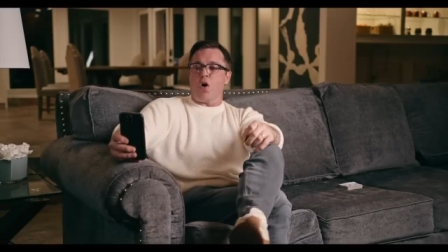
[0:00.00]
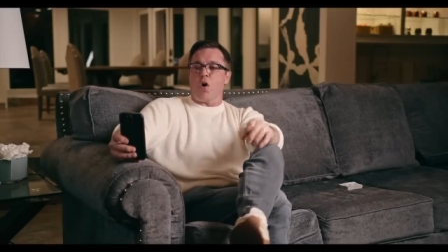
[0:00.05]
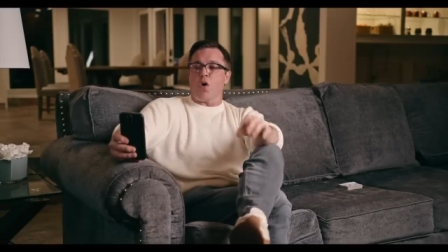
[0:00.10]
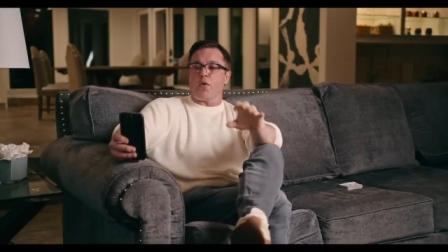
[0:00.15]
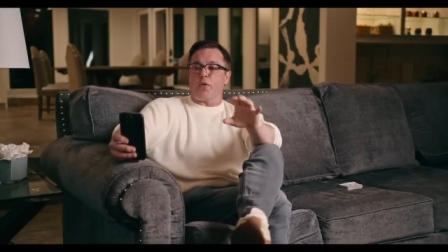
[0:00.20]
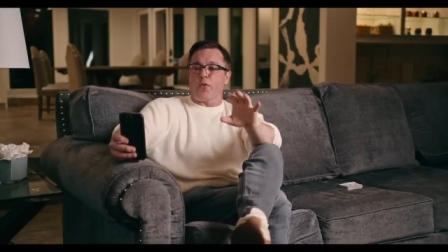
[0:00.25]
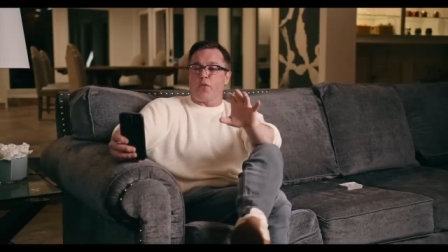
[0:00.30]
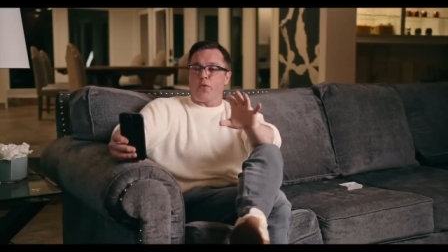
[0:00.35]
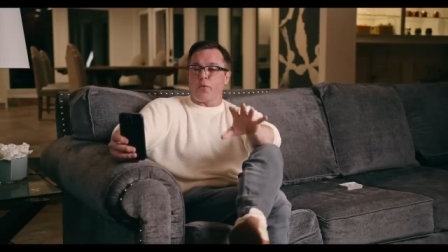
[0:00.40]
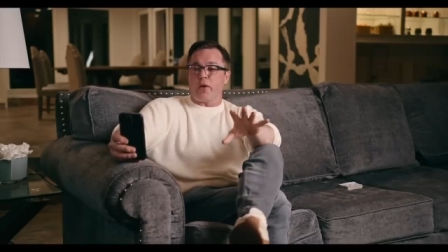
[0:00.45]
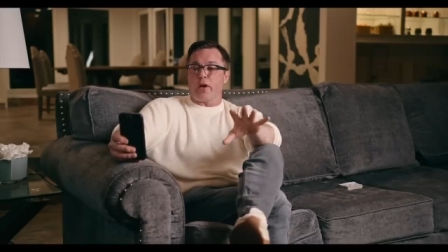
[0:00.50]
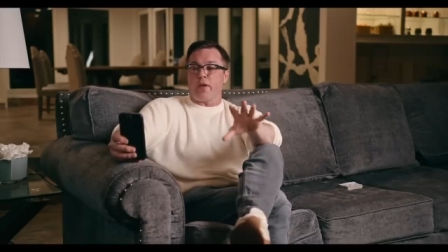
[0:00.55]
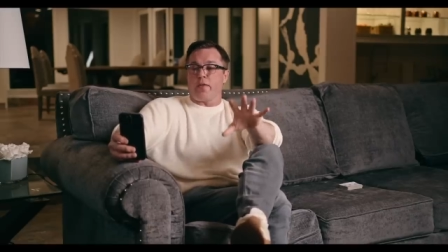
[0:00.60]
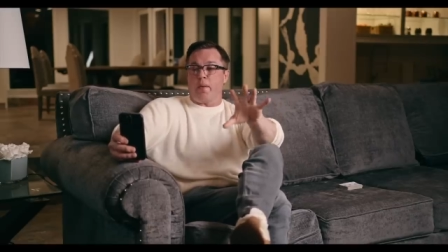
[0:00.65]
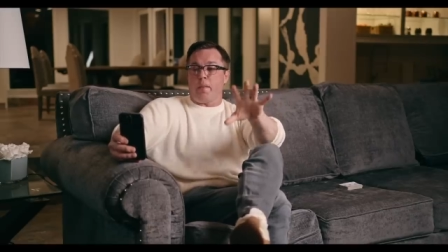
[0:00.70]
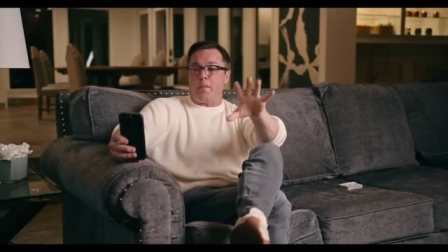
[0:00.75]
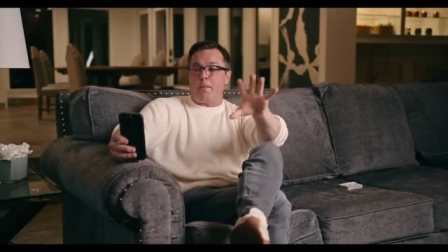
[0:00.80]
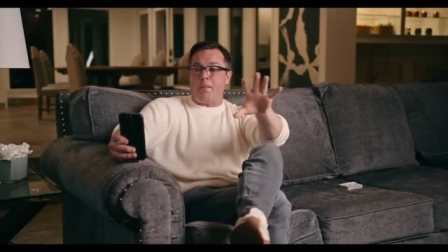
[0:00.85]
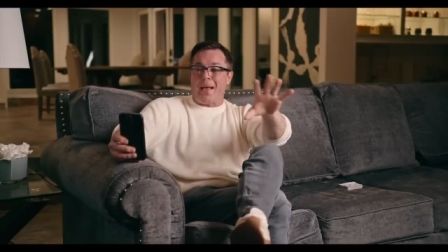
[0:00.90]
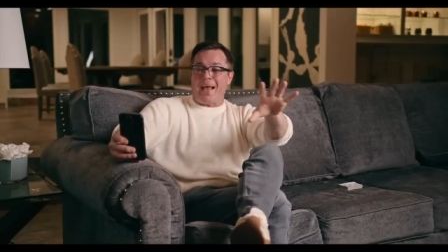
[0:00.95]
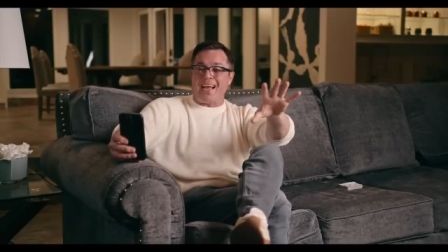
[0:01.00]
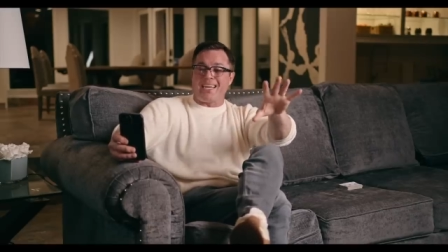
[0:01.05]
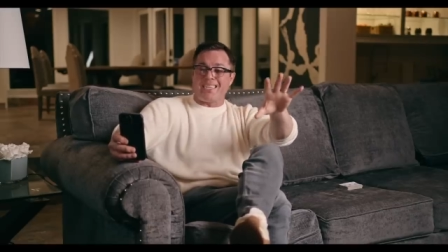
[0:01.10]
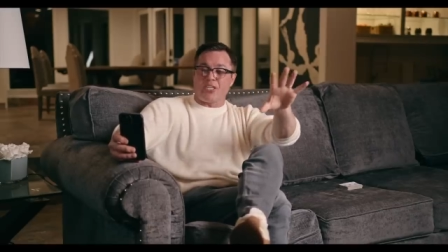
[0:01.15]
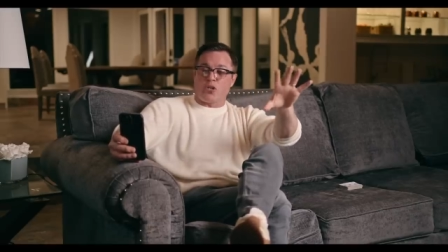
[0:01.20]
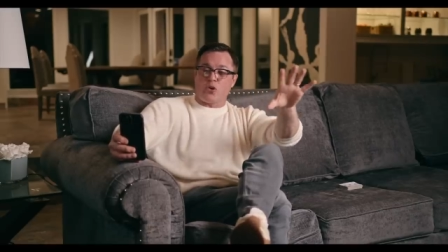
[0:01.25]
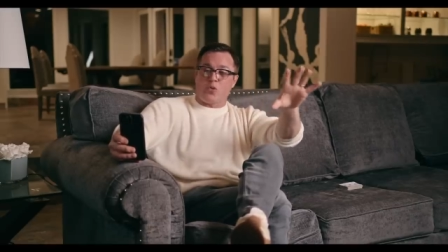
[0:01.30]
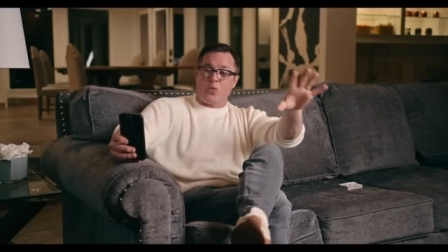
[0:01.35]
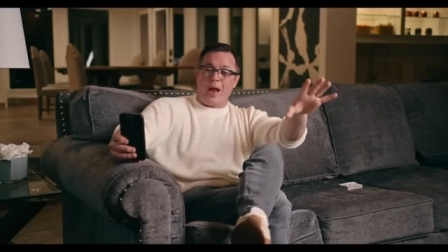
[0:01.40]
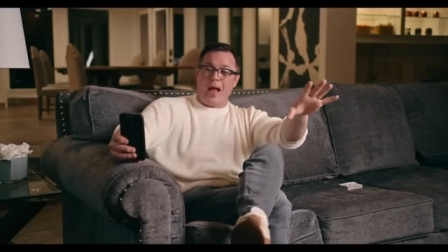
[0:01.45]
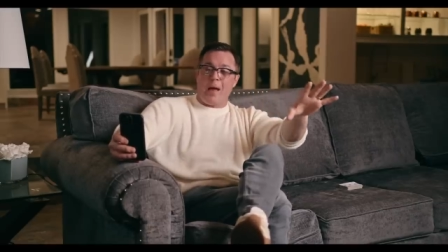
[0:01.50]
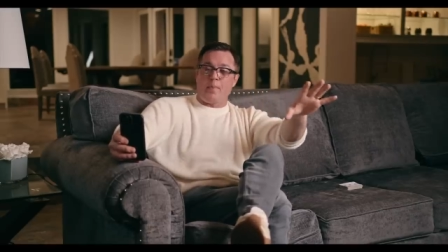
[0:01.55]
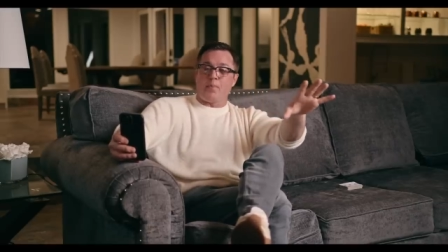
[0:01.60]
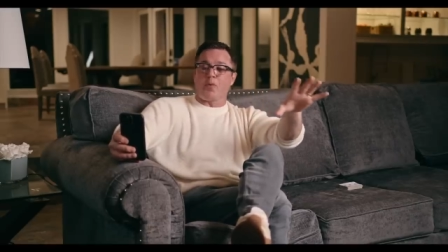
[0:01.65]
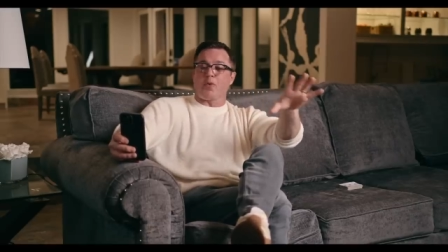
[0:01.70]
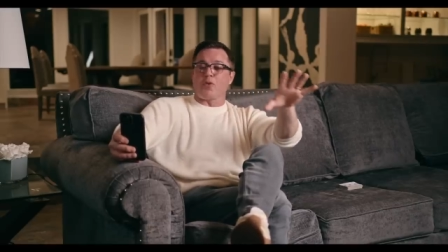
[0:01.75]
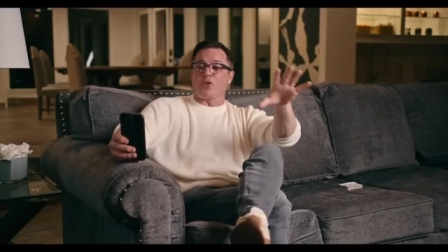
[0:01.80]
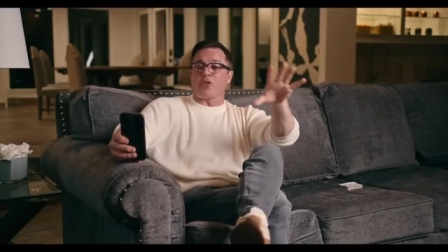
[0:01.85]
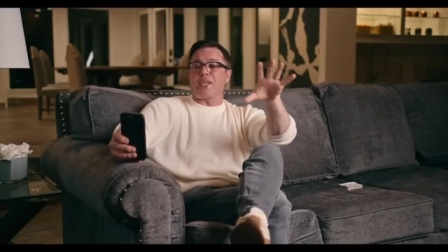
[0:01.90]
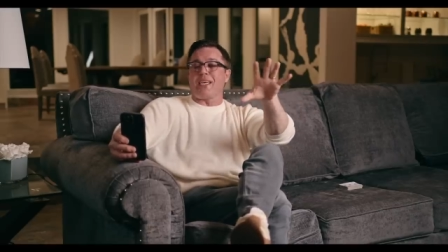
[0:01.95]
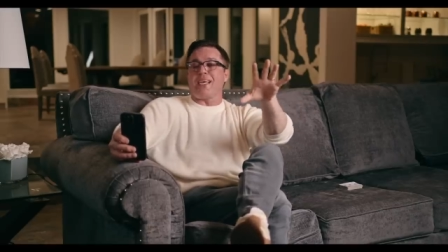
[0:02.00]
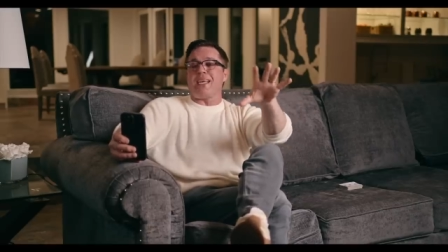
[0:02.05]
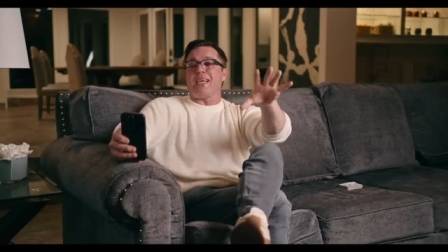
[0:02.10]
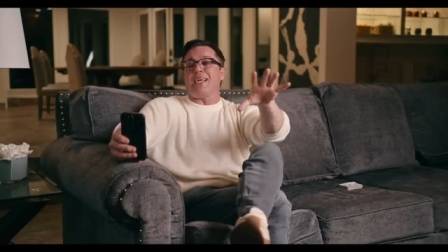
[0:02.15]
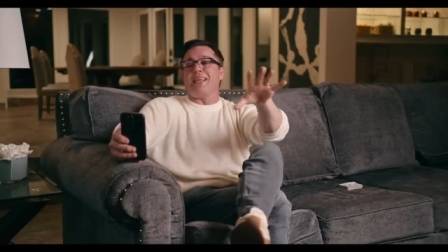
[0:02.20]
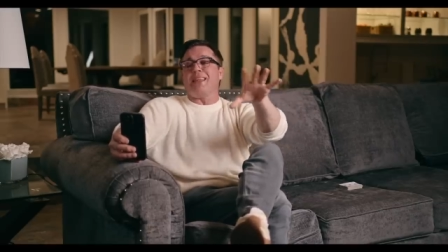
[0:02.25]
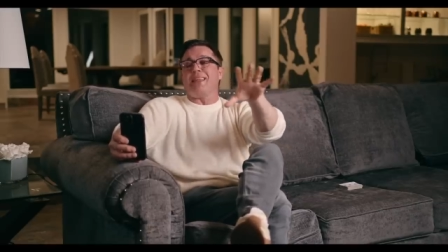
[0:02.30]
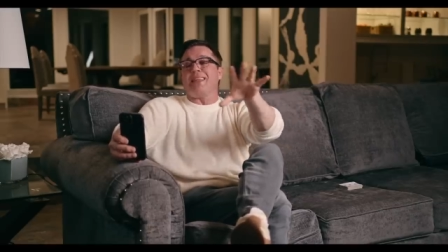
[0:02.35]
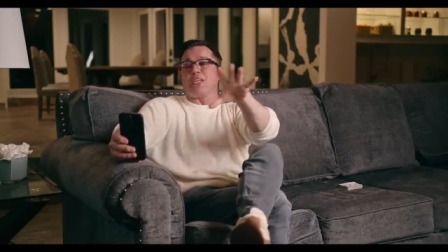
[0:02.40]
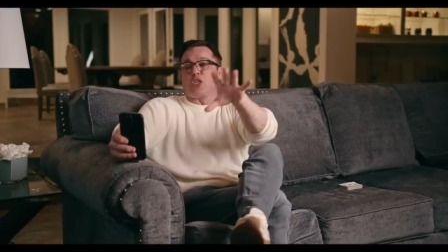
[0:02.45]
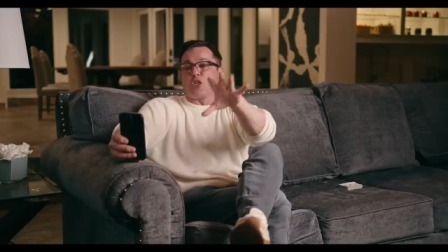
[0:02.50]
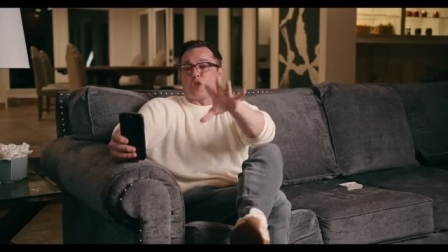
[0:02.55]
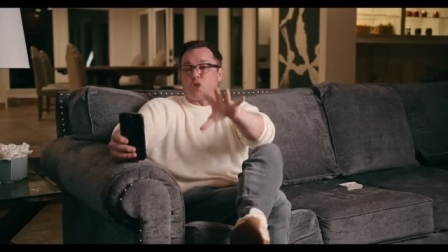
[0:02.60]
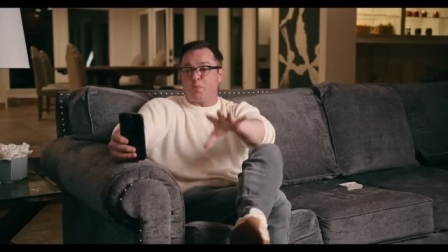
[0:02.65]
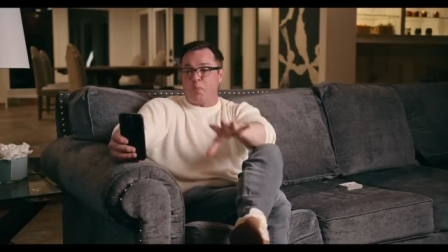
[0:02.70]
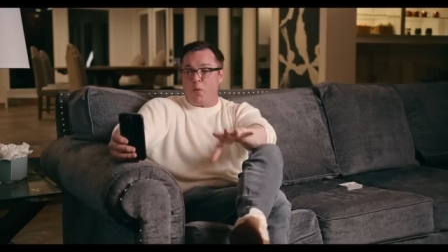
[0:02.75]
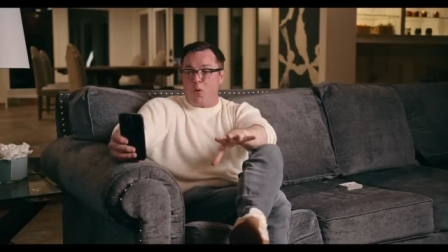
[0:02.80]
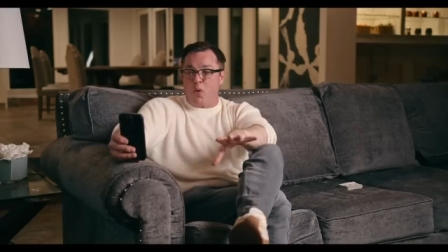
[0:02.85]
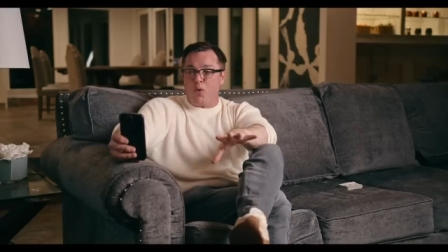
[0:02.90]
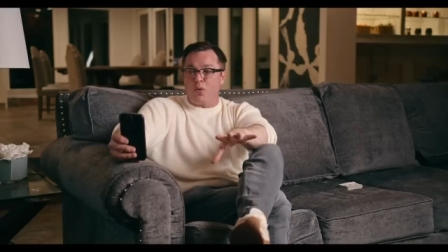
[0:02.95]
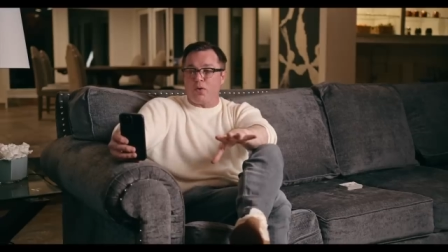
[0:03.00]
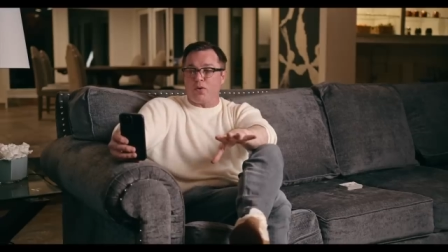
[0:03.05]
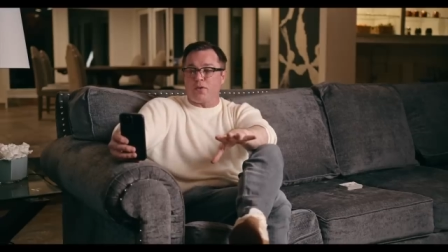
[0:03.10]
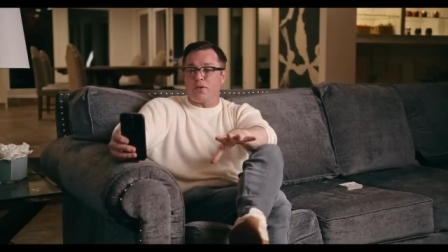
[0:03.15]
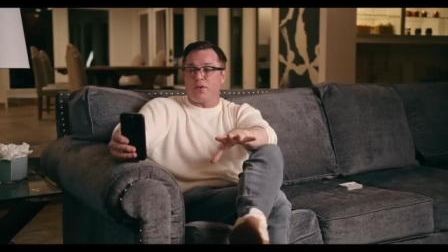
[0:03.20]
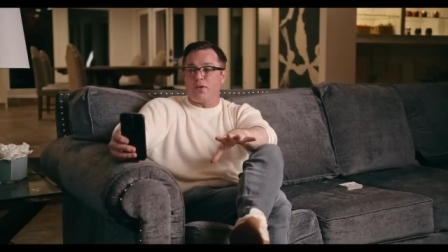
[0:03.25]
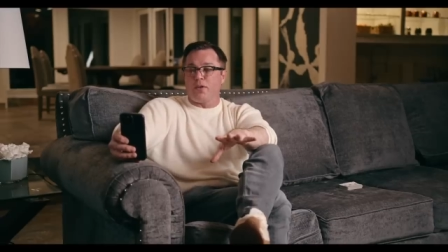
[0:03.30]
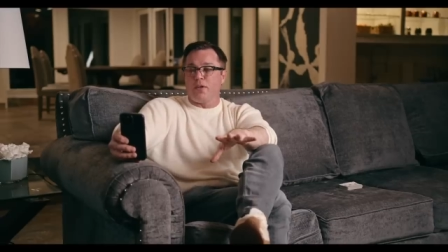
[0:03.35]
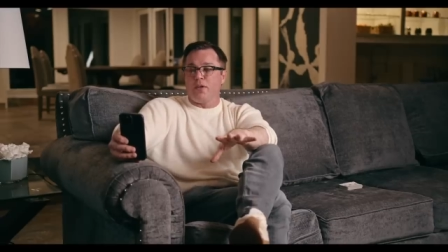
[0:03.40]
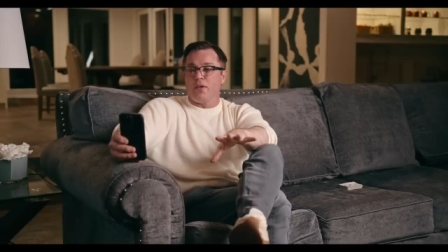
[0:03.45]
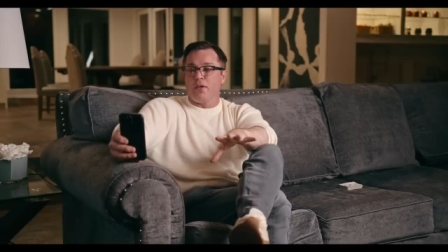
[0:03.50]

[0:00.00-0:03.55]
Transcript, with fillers: are 3 of the best grapplers in the sport.